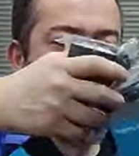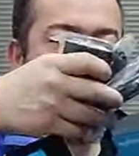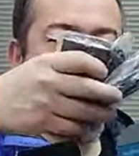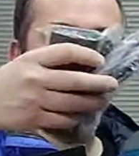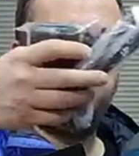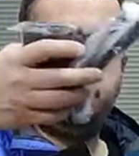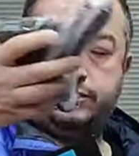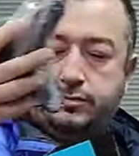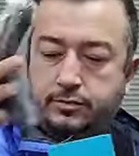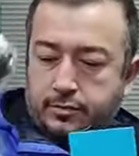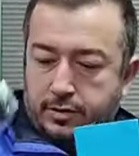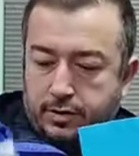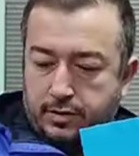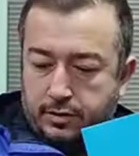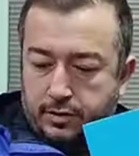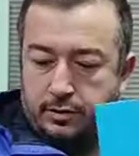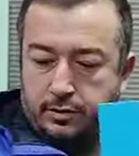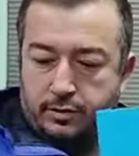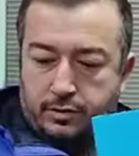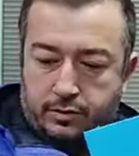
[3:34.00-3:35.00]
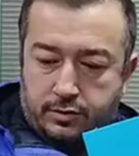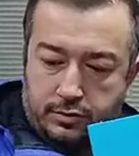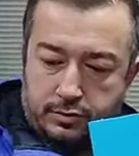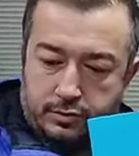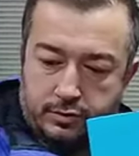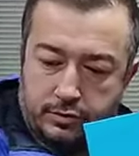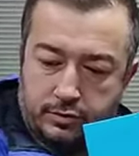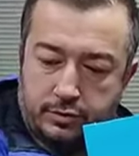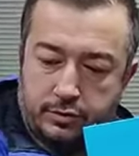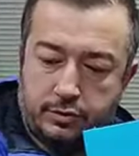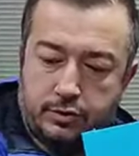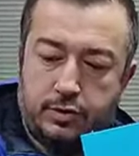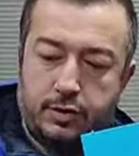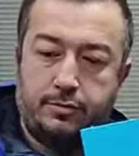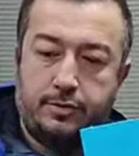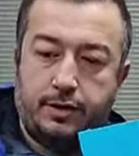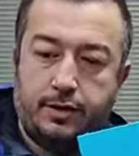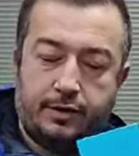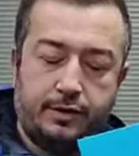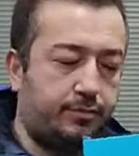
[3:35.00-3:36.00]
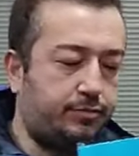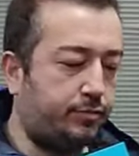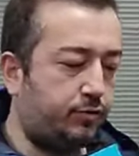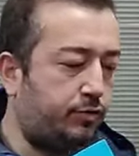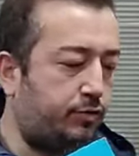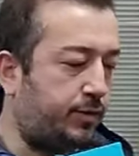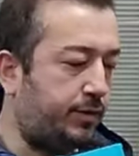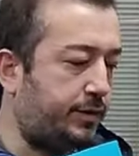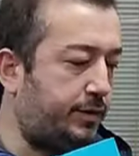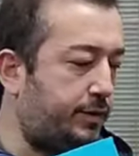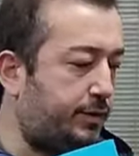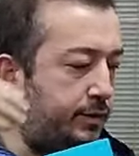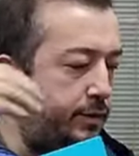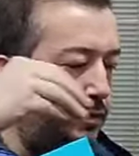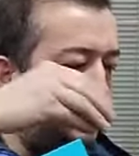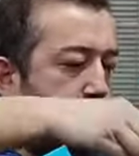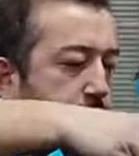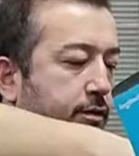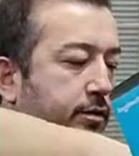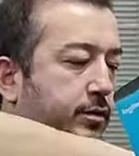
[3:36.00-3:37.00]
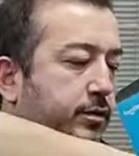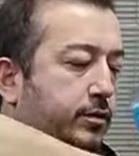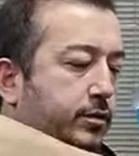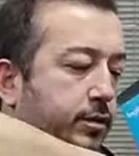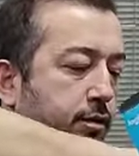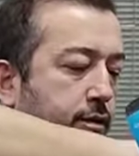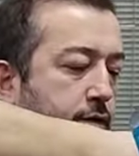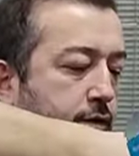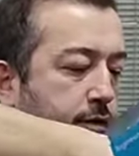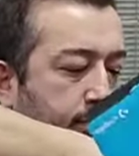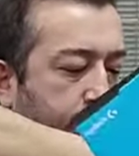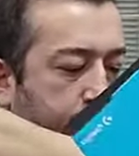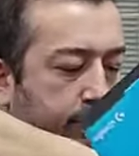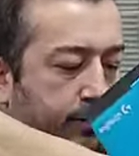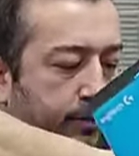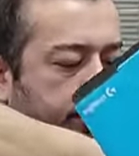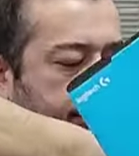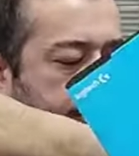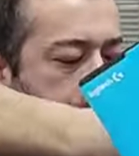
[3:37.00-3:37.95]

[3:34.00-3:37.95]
is a logo. PlayStation has these buttons way back and forth. The